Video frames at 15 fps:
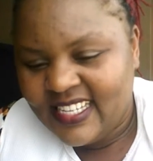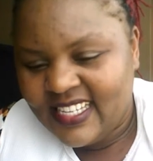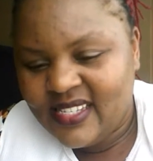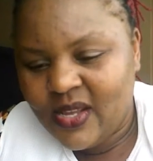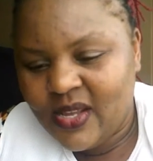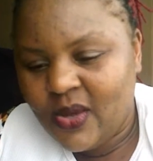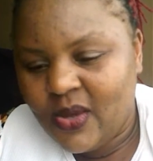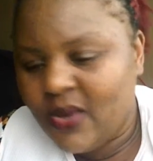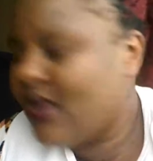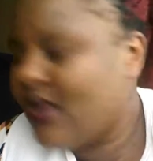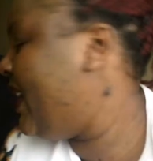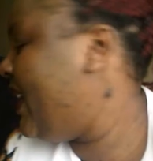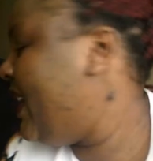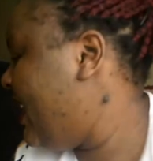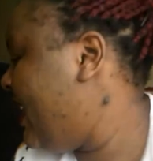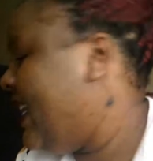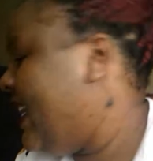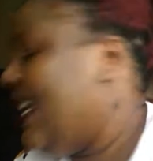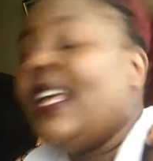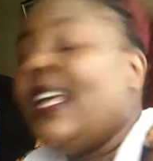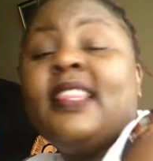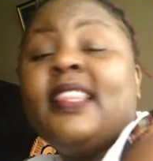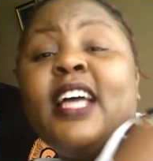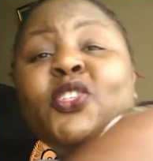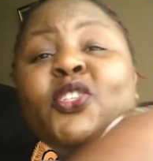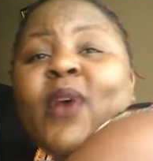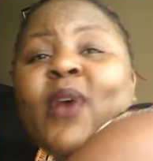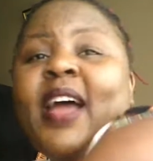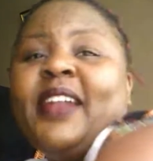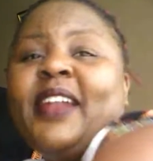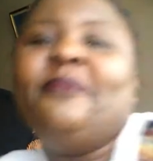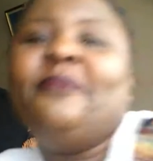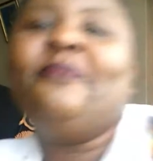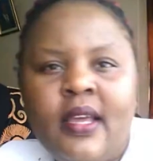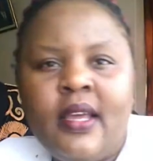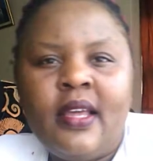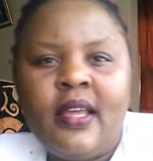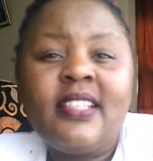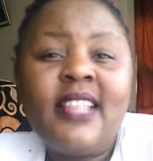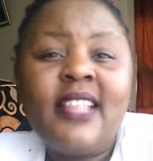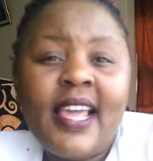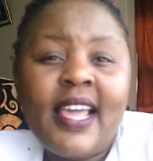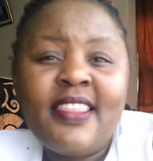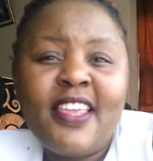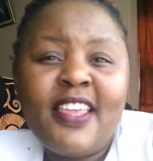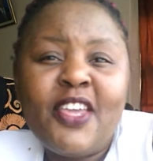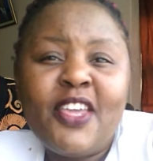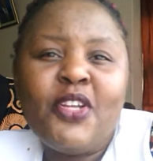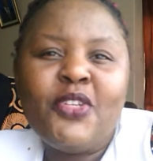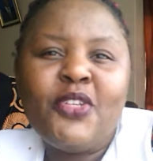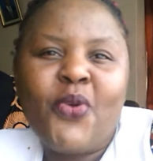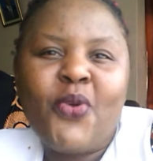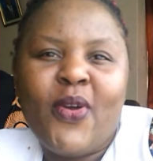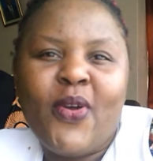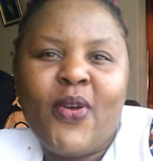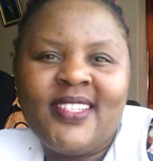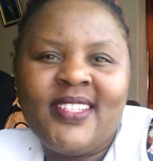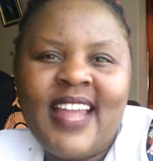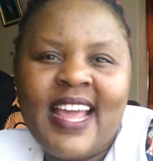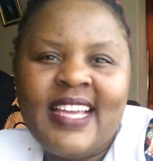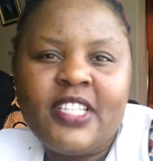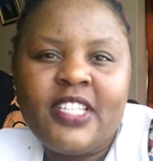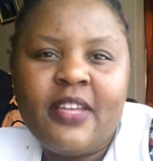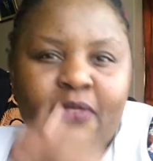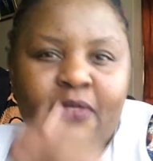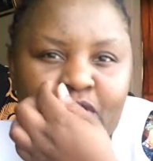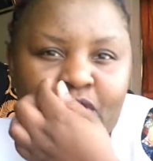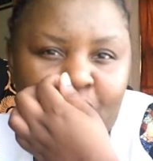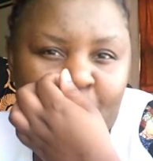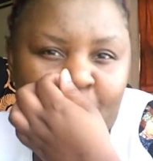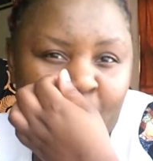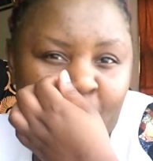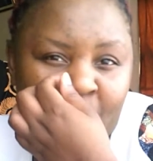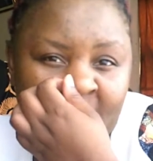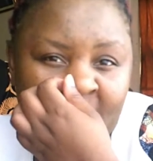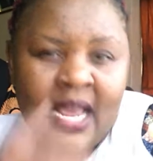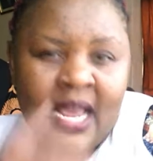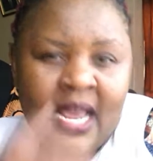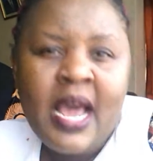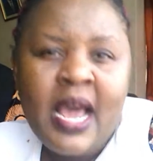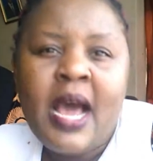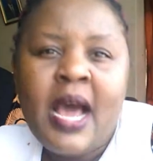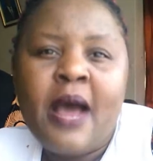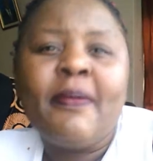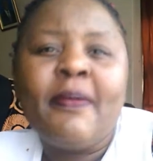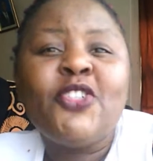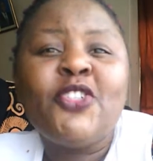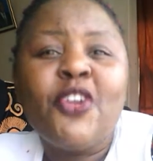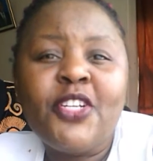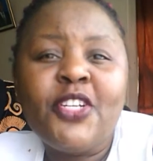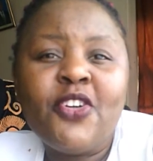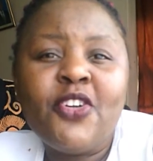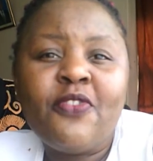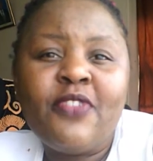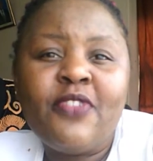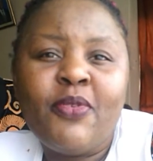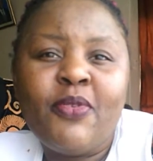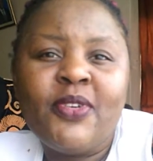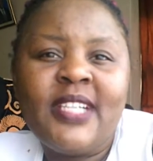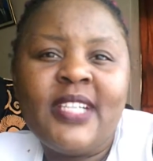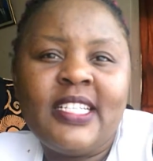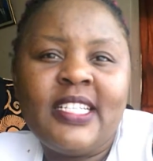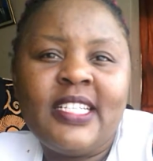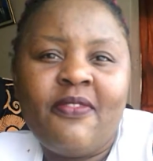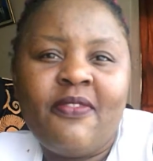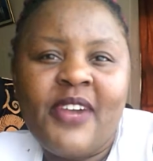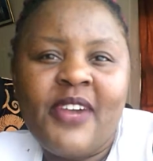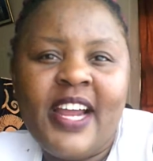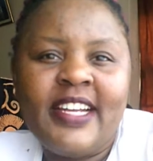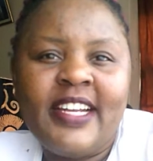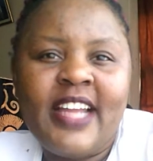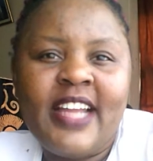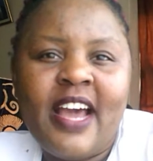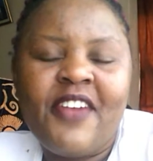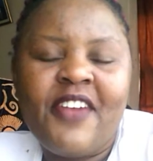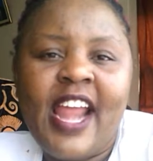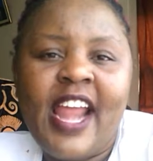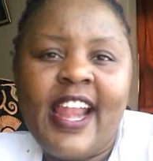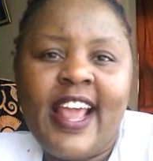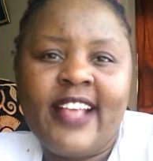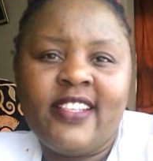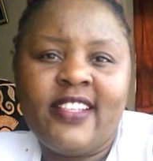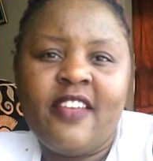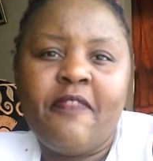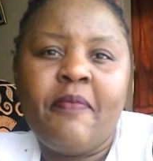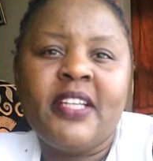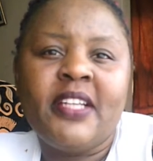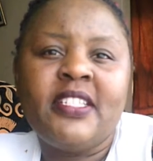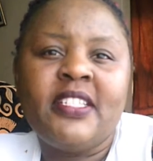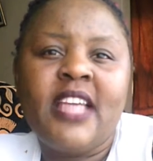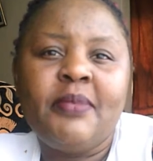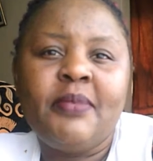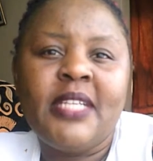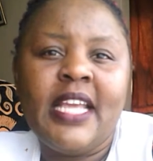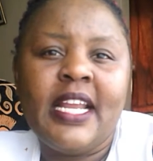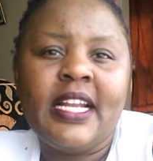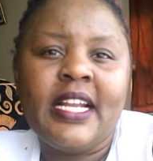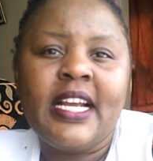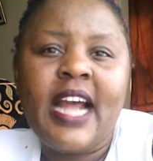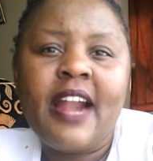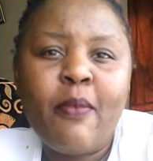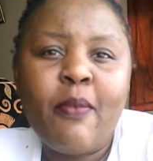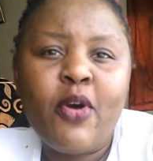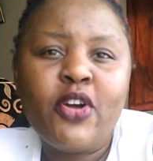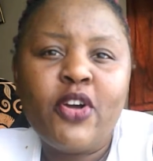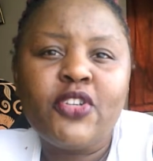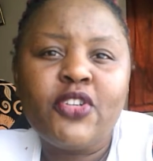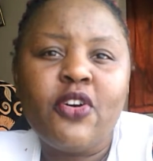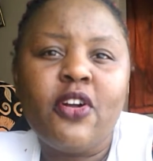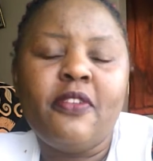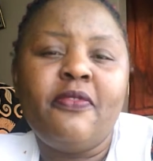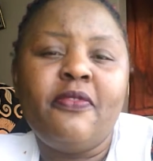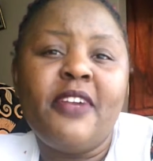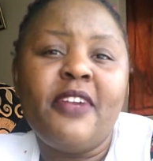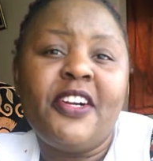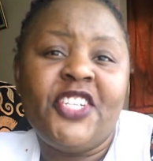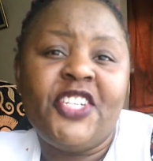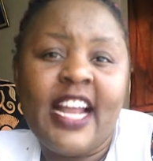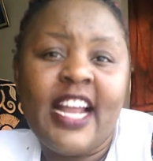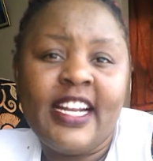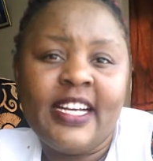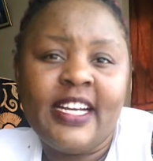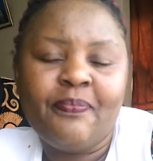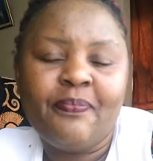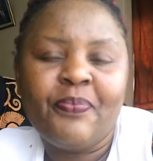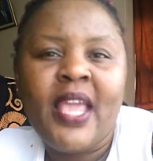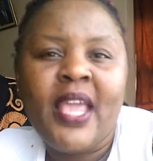So that's one. The second thing you need to consider is the font you use. Majority of the books that I've read, I've realized they've been typed in Garamond or Verdana.